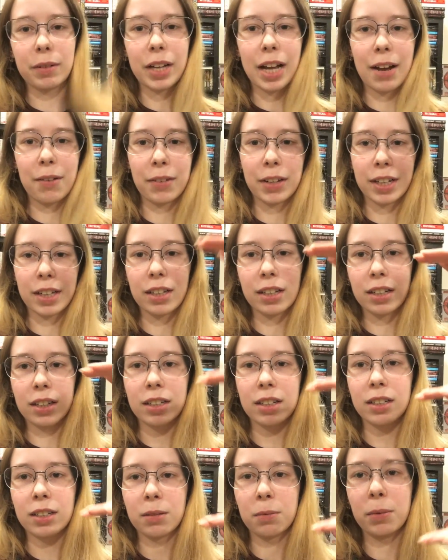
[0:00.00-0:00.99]
We'll have like
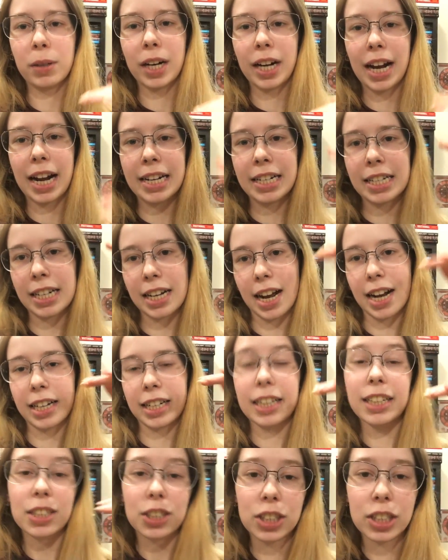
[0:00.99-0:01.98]
what I ended at
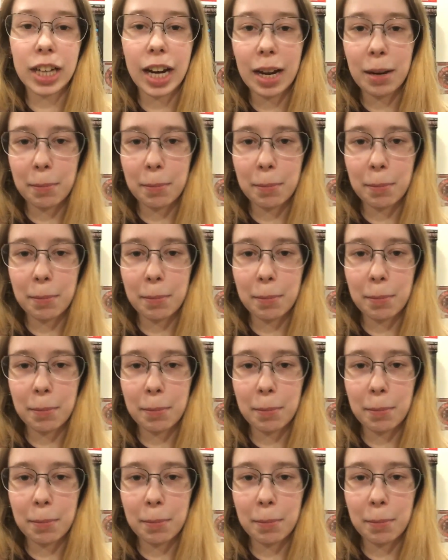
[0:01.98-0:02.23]
at each day,